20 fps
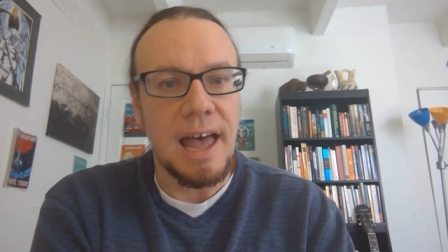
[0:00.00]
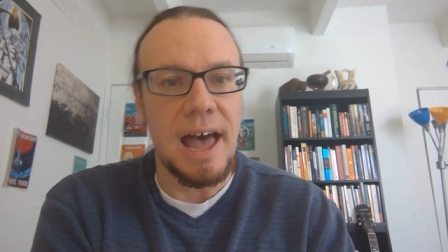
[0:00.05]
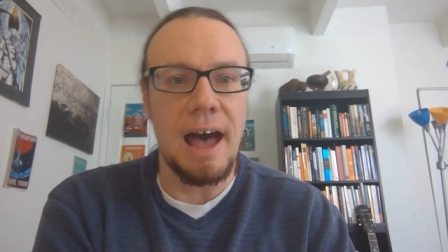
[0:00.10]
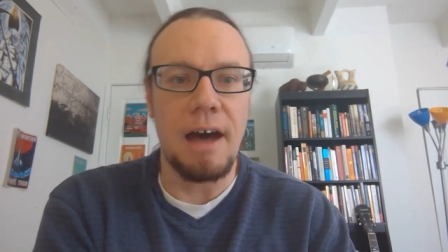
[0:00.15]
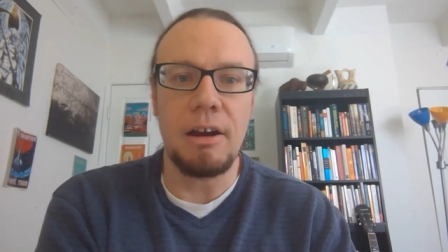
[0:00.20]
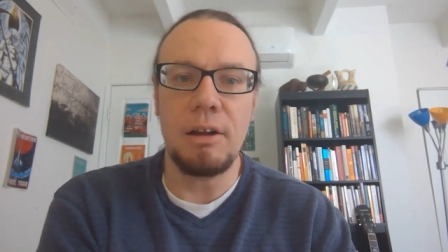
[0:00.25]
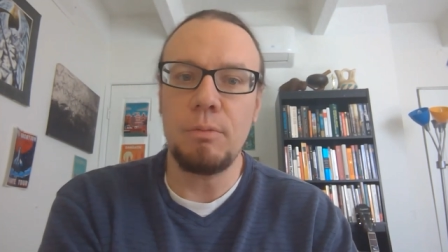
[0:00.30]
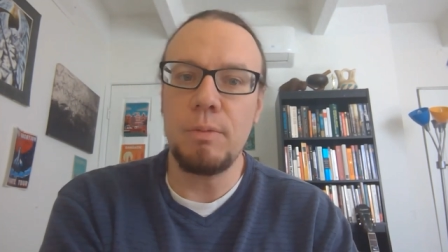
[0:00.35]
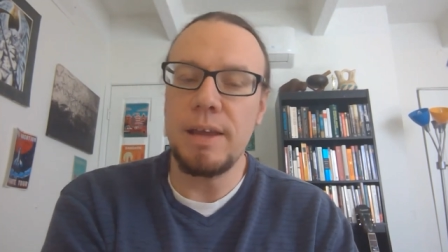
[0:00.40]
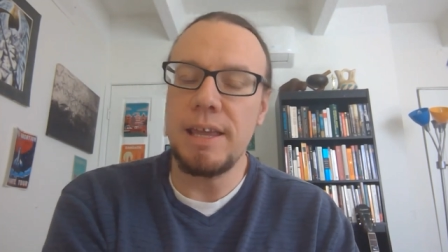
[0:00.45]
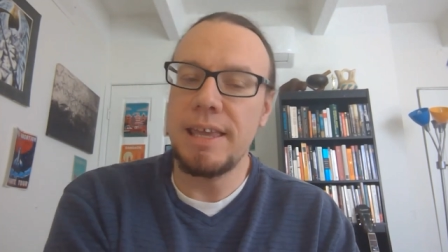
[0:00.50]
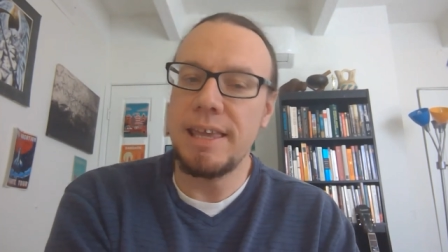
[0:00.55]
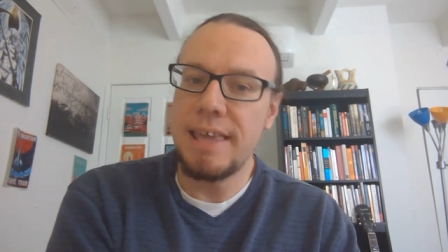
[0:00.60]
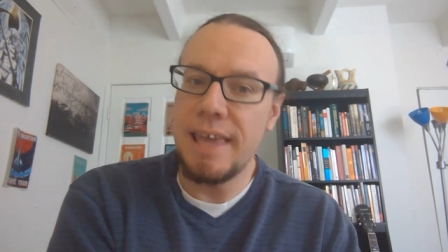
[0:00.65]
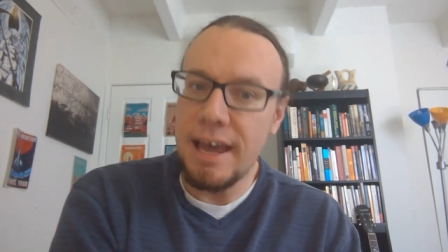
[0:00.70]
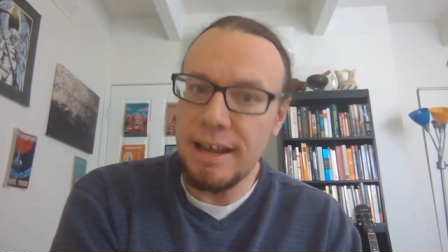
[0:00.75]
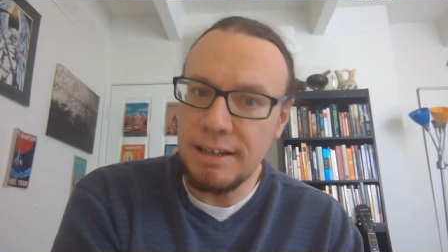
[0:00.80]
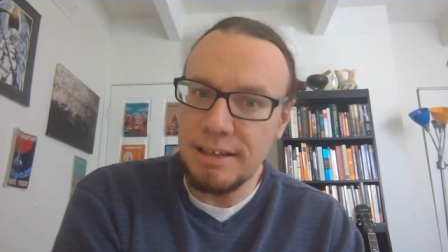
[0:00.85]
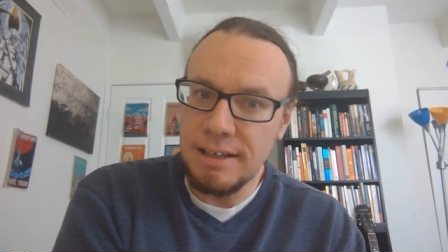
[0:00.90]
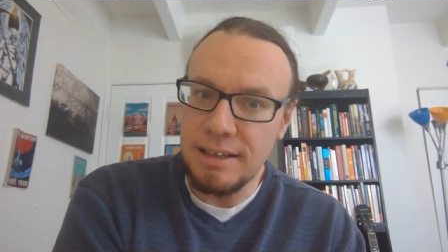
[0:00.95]
how do we
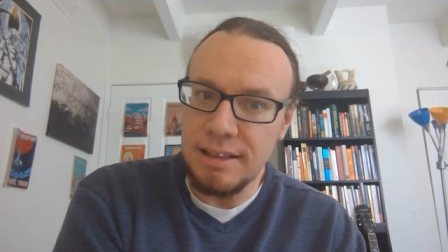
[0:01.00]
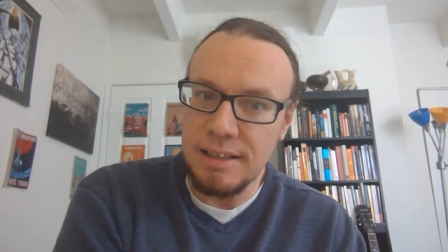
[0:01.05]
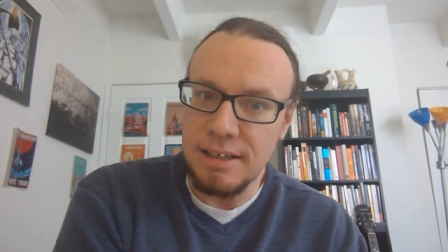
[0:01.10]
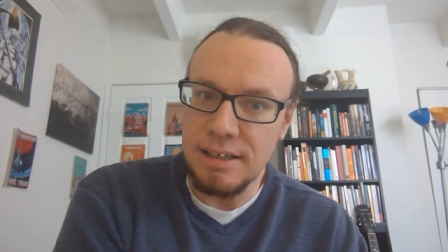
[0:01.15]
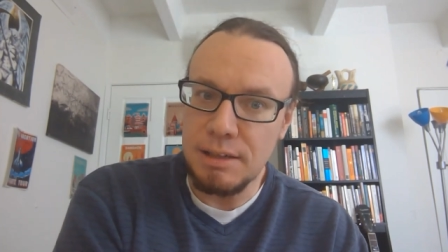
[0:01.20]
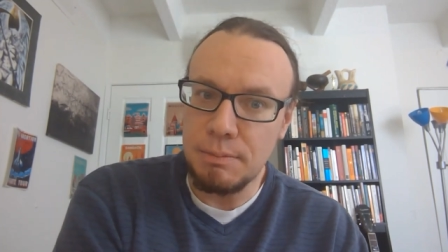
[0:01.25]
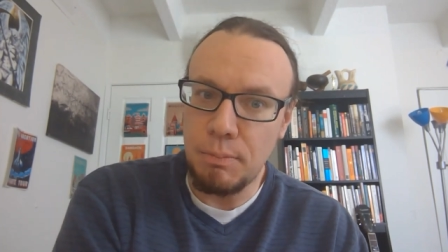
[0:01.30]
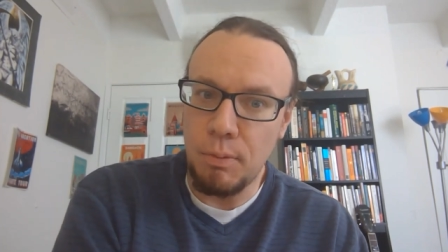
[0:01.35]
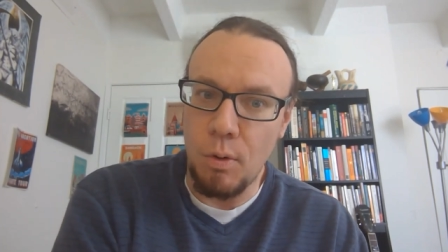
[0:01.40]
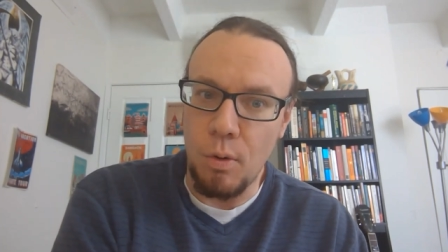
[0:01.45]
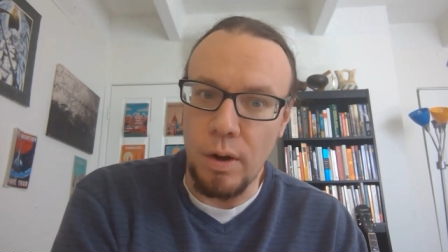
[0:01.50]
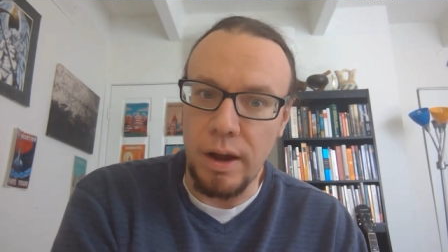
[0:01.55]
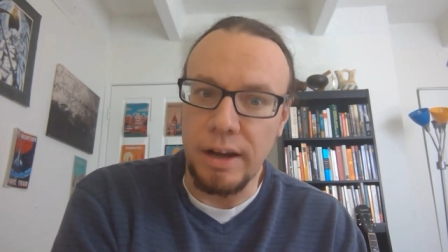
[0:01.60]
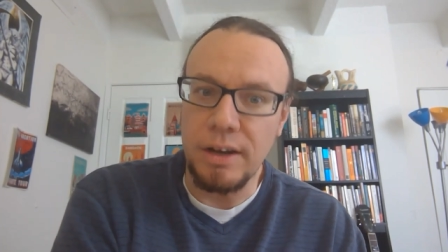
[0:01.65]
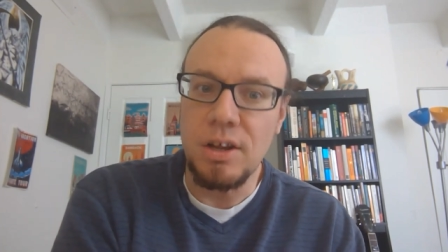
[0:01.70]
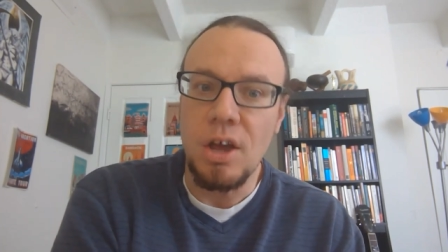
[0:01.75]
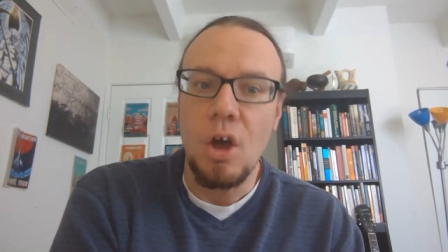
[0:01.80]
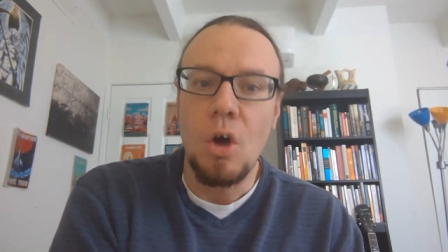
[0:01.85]
get to this point?